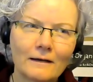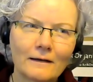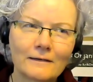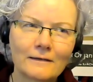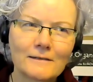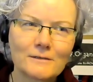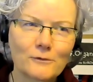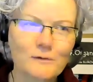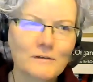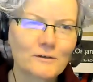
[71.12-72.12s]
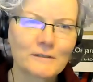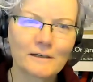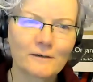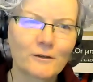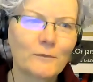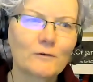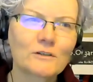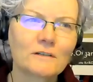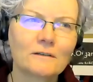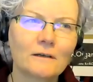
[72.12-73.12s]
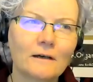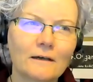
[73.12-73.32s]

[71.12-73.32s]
And it's always good to hear the motion,